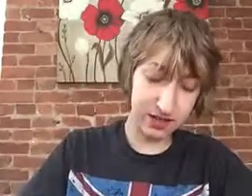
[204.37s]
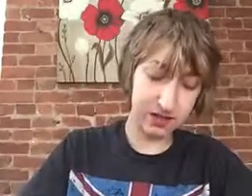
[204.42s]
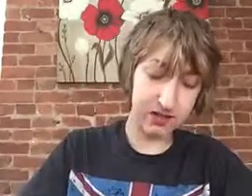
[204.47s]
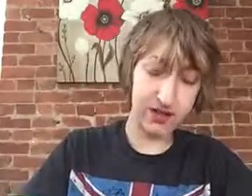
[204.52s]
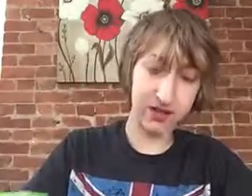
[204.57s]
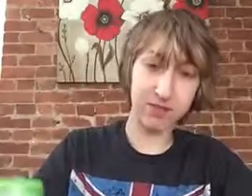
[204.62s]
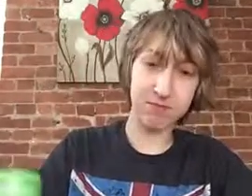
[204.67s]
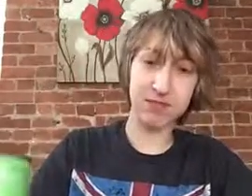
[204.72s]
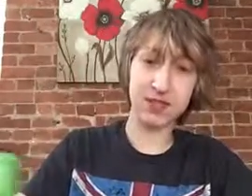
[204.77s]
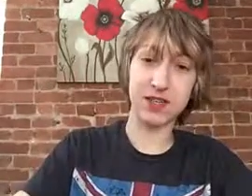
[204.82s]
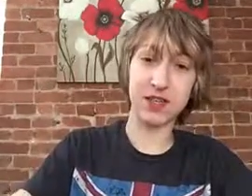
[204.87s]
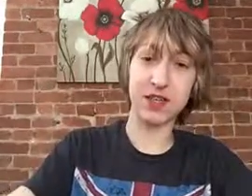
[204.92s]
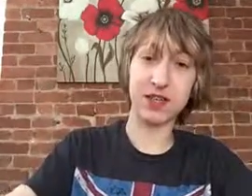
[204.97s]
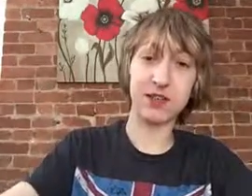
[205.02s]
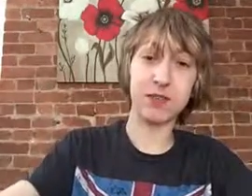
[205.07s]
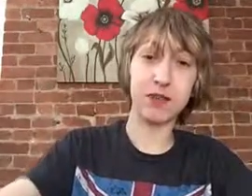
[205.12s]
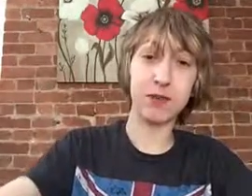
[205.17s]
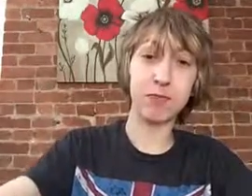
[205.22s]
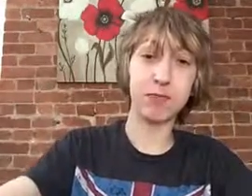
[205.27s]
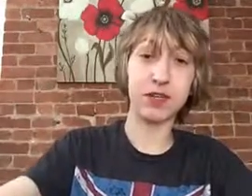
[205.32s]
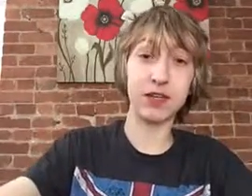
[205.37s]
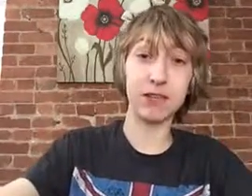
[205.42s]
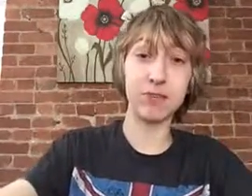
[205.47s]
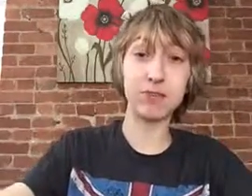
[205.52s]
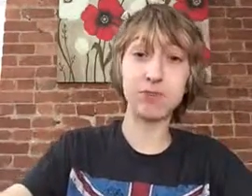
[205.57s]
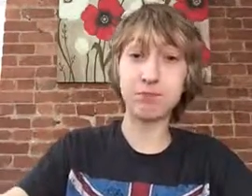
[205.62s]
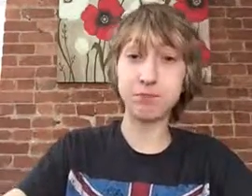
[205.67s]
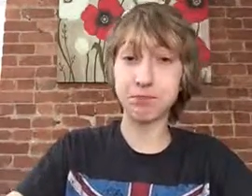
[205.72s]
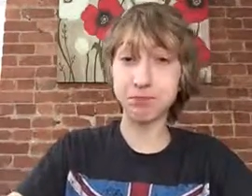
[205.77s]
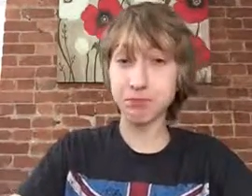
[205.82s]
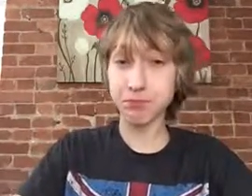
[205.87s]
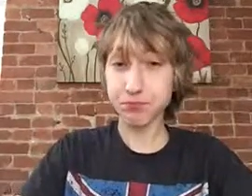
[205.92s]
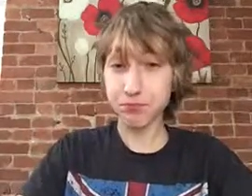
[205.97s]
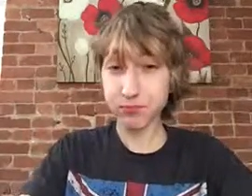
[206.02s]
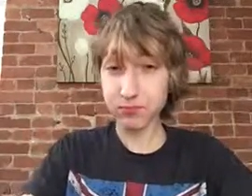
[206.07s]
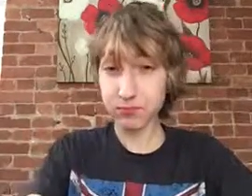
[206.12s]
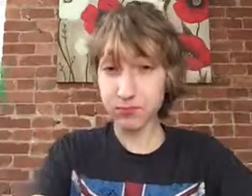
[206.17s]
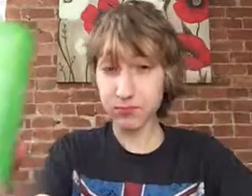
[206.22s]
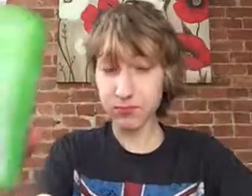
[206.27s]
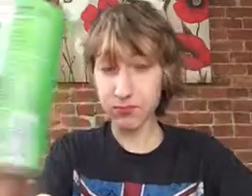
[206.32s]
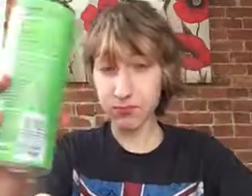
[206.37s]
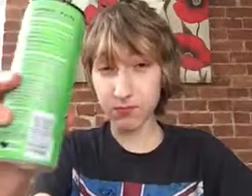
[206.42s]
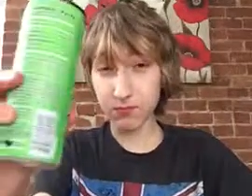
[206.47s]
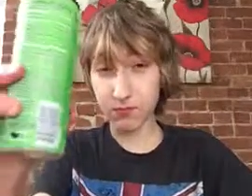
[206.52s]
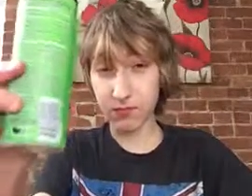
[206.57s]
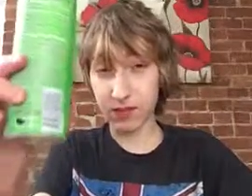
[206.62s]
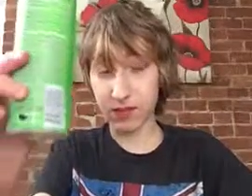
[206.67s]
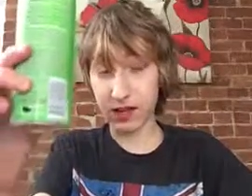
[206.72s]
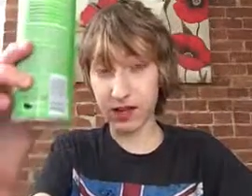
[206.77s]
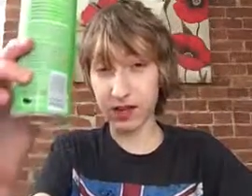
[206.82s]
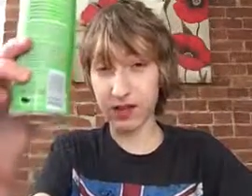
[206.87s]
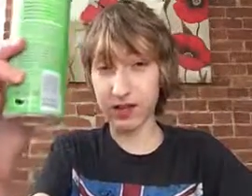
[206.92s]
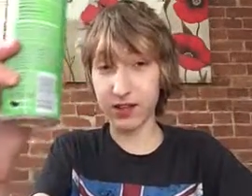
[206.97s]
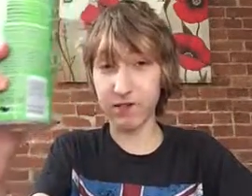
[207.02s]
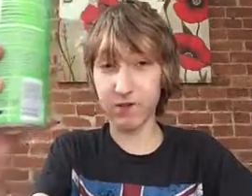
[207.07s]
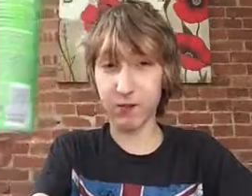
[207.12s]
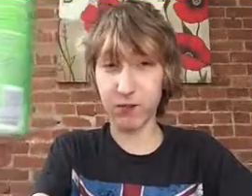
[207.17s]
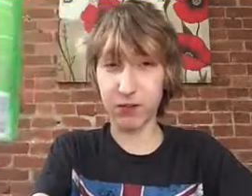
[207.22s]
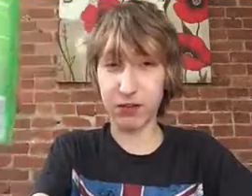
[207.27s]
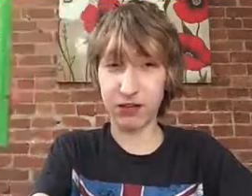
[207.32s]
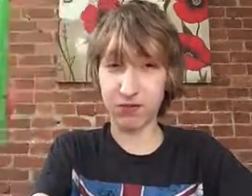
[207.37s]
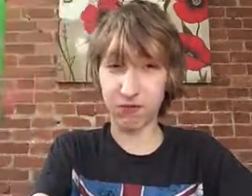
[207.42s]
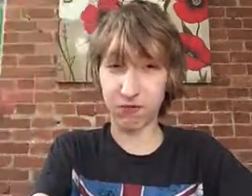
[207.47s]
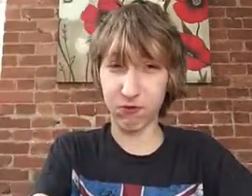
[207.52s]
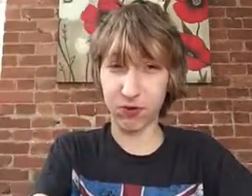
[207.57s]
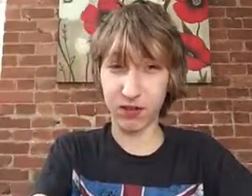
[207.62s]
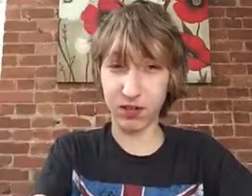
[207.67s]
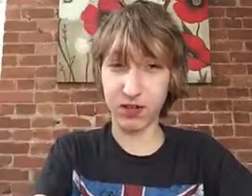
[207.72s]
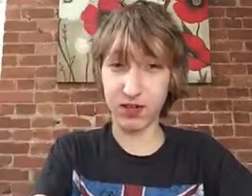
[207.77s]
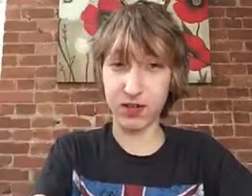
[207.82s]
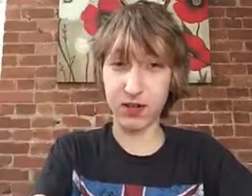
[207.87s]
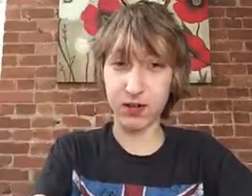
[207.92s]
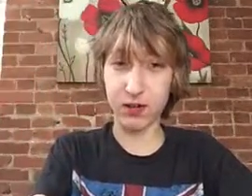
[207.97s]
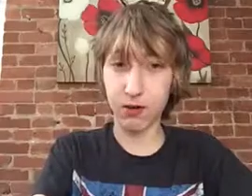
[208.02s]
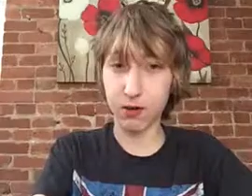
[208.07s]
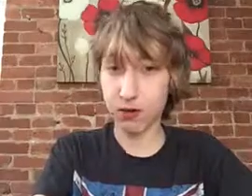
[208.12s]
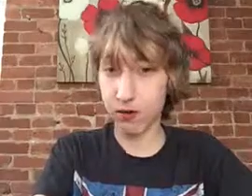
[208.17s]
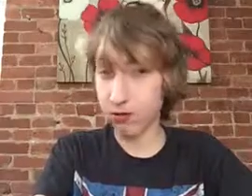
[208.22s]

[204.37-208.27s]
Okay, I'm sorry. I'm done. I only have about a fourth left.